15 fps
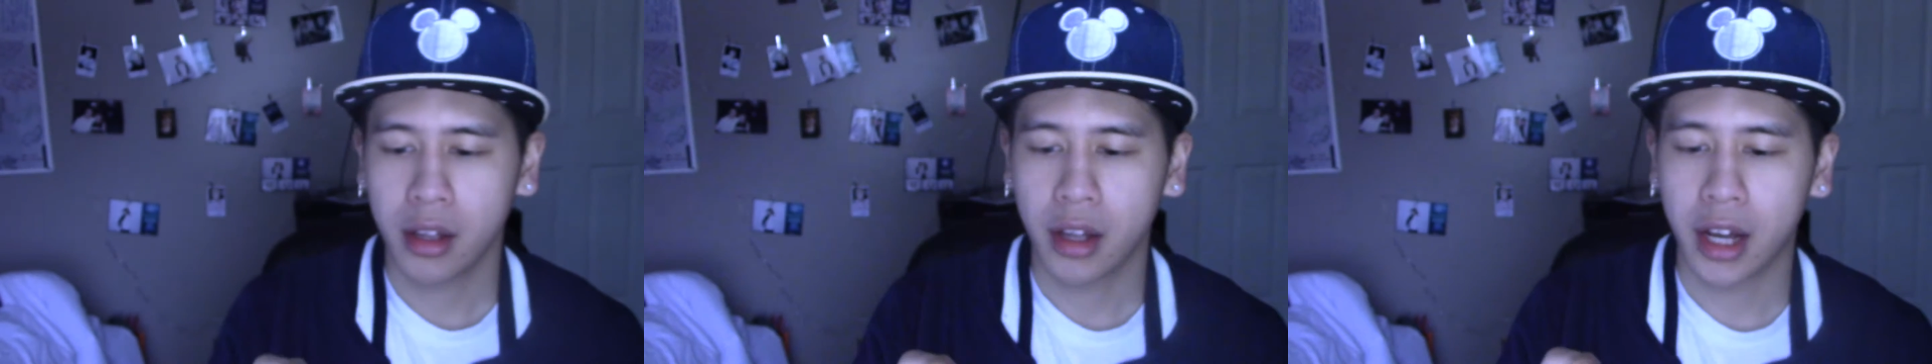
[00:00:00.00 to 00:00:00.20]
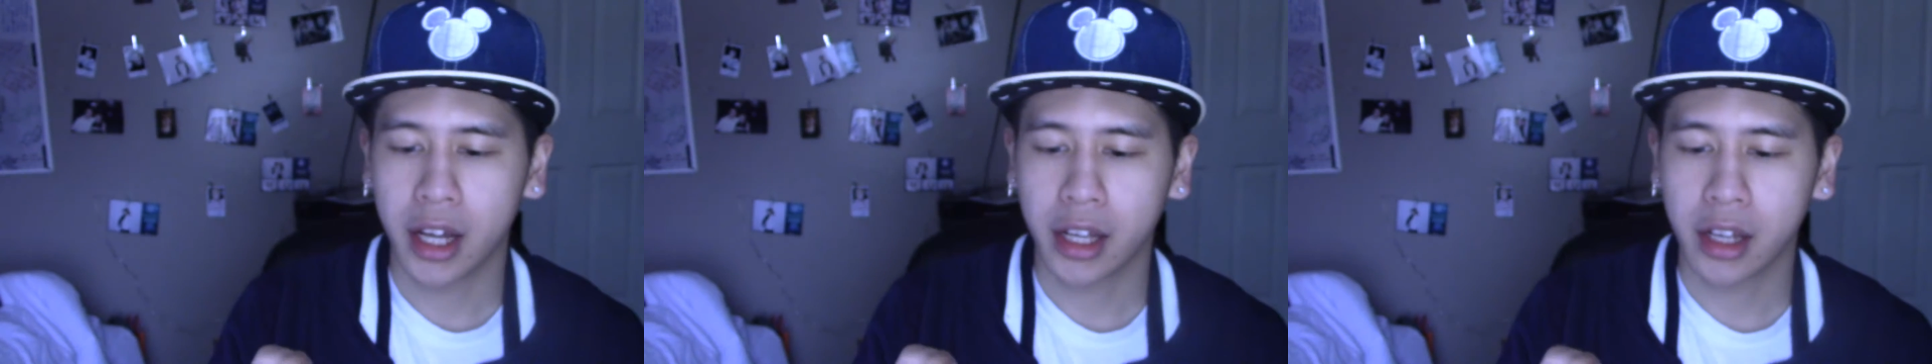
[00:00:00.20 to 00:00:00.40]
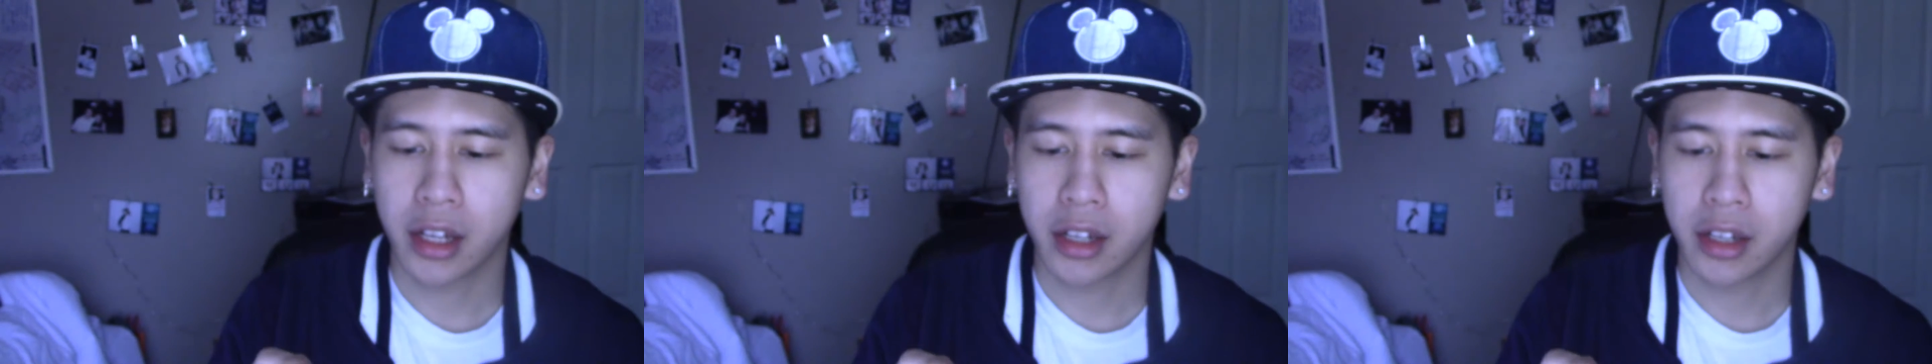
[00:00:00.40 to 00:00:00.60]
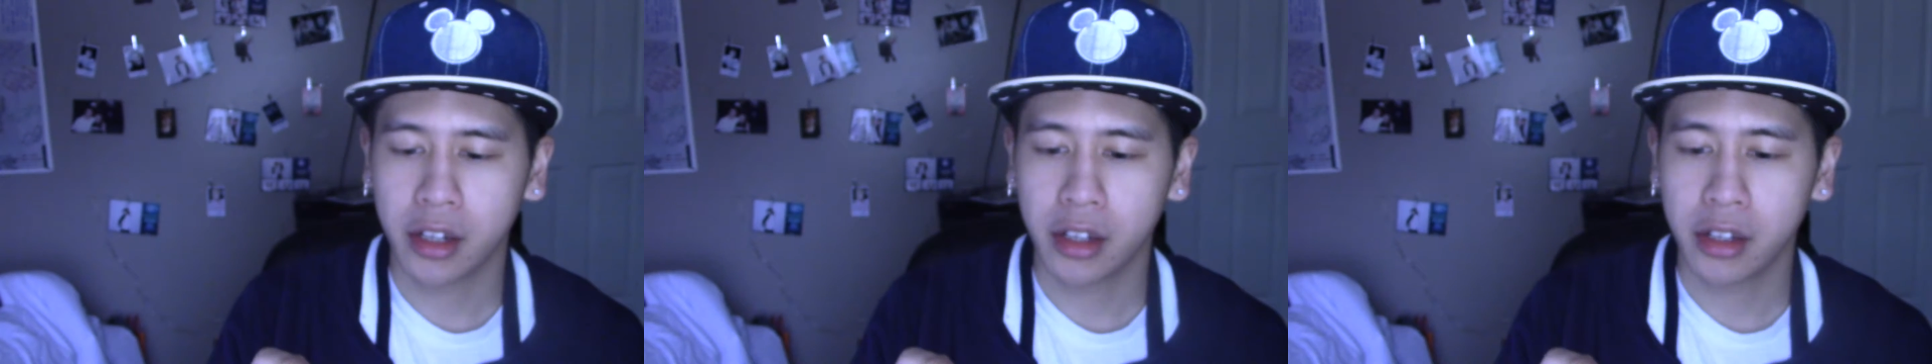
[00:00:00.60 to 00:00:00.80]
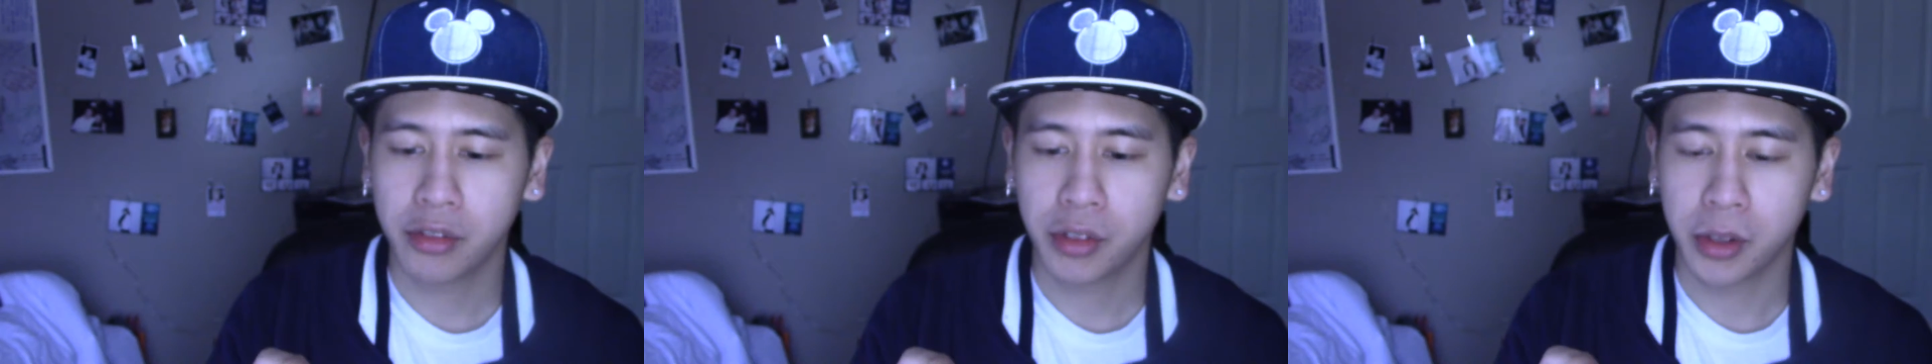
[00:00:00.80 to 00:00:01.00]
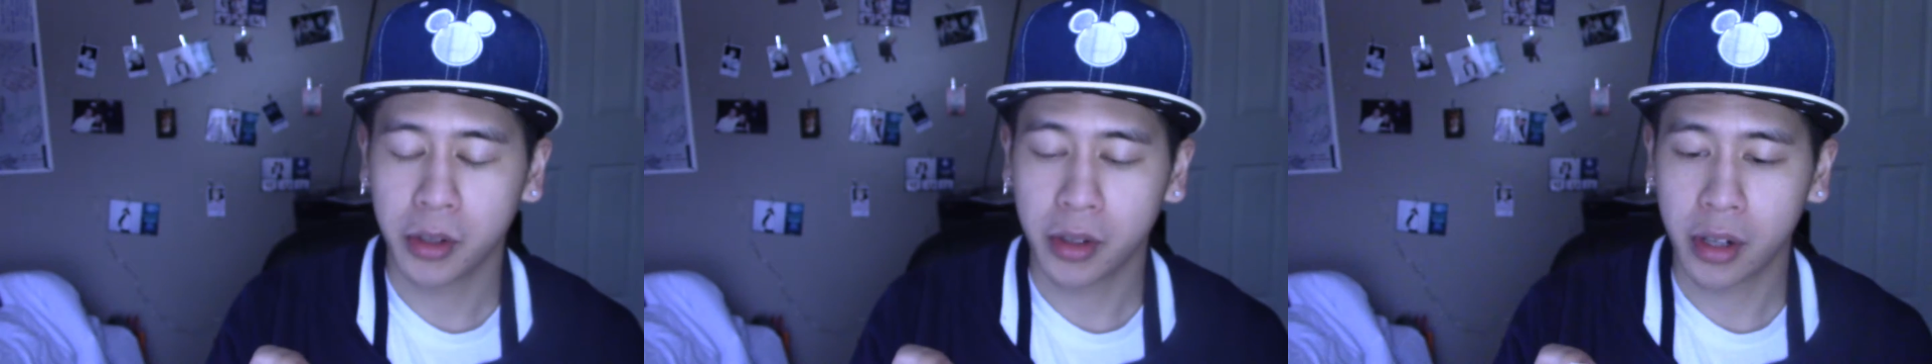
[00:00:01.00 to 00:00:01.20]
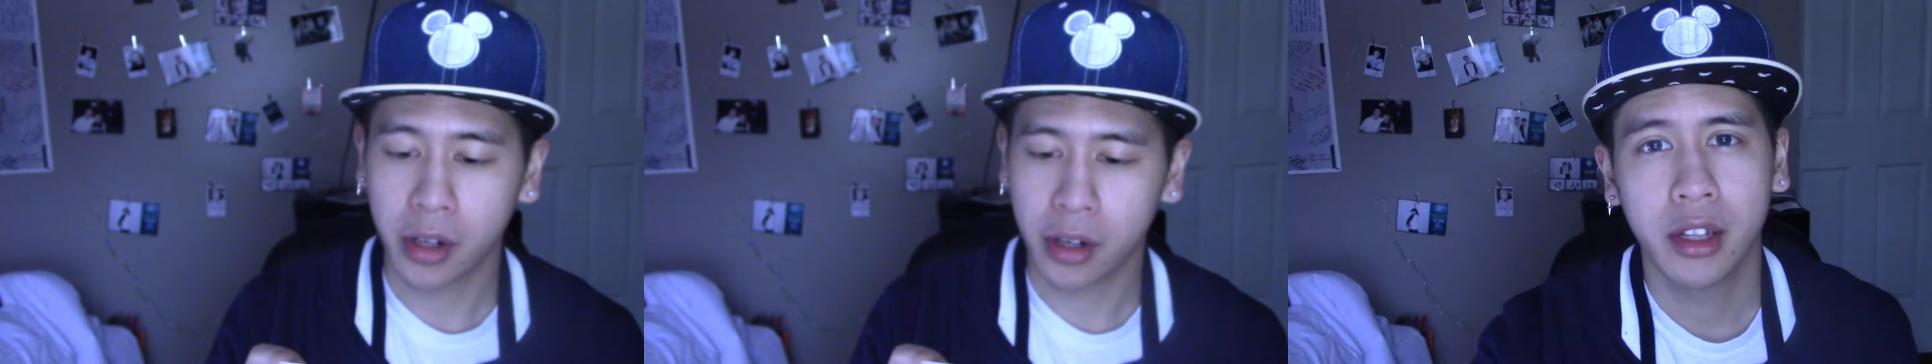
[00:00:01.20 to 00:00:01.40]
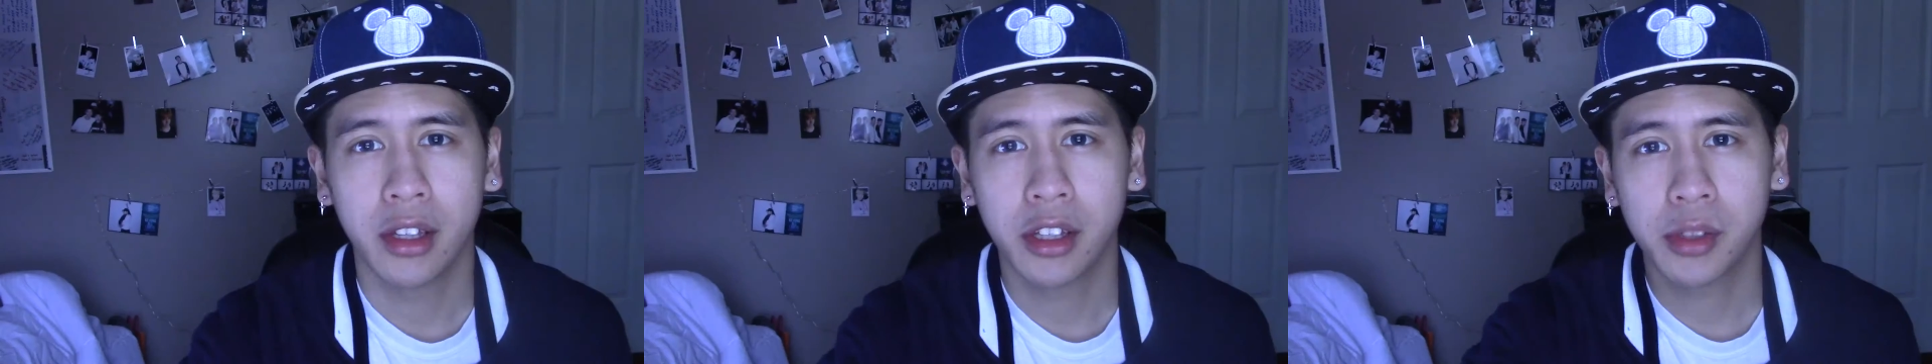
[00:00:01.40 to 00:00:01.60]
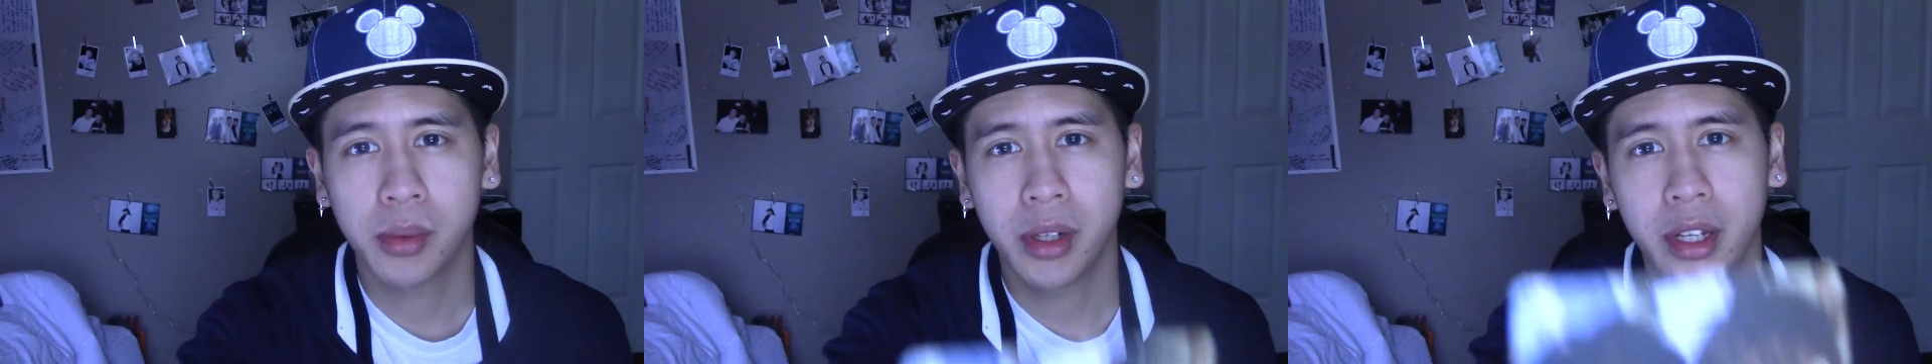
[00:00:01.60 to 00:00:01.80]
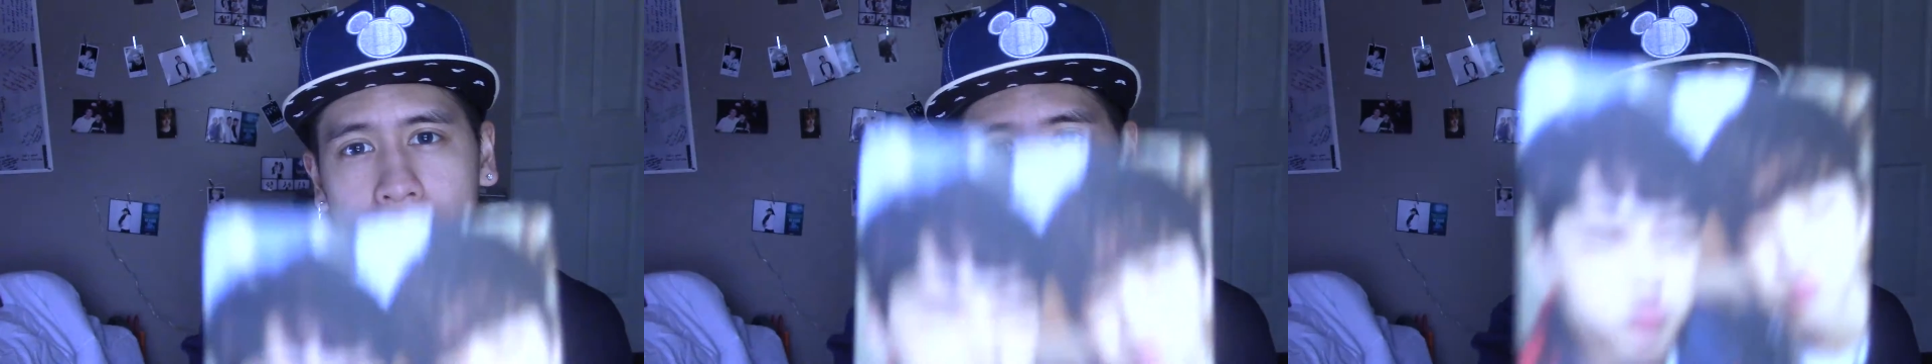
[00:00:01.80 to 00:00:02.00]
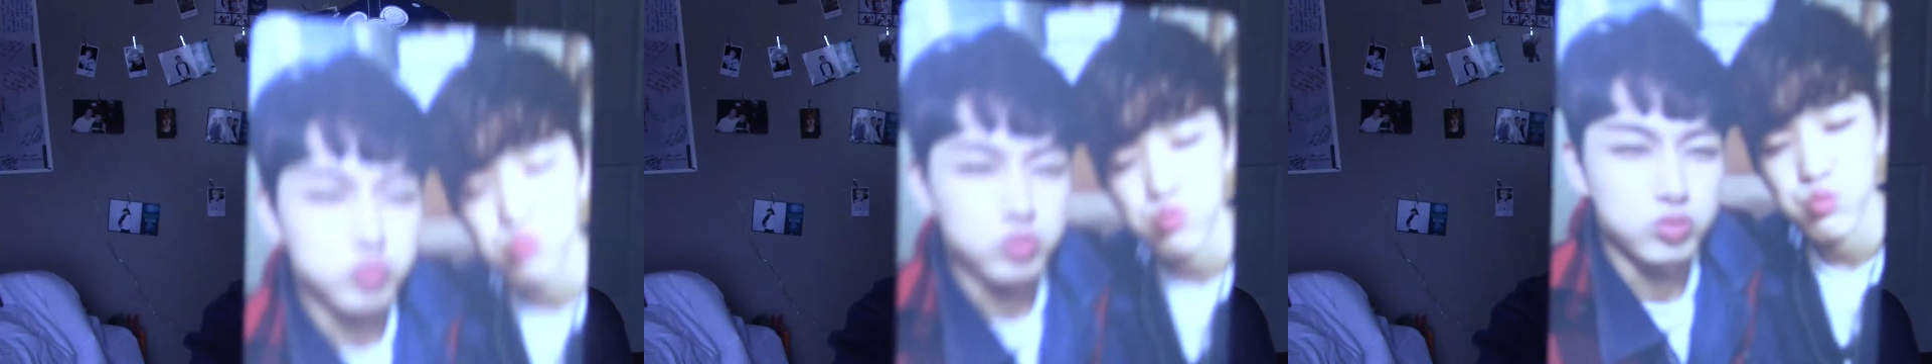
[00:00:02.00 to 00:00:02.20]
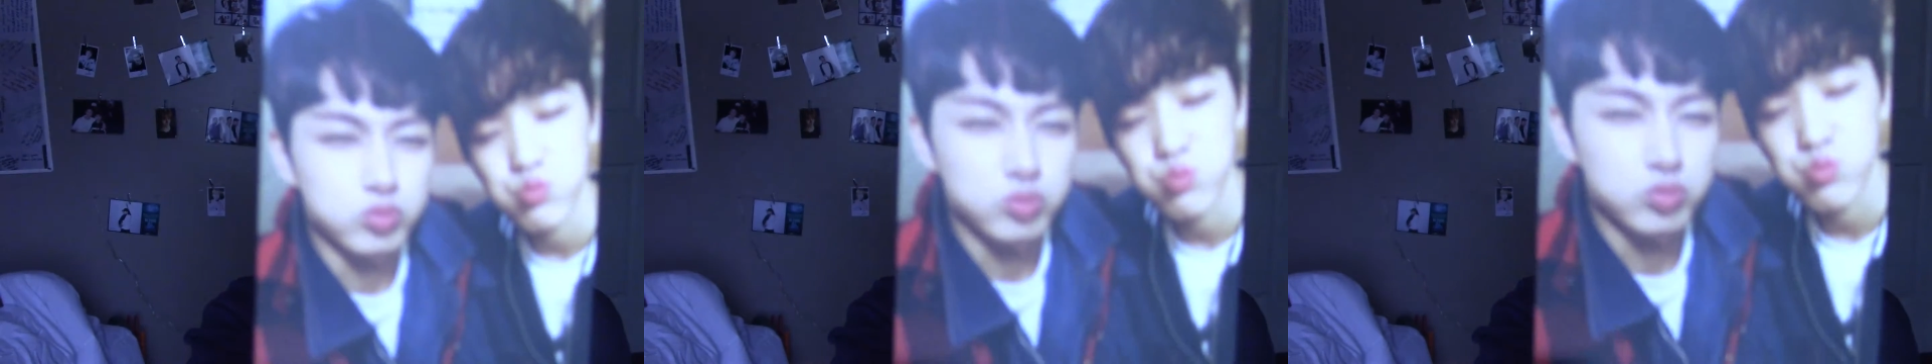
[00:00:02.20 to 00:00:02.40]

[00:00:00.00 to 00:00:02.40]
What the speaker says: I got another photo card. This one is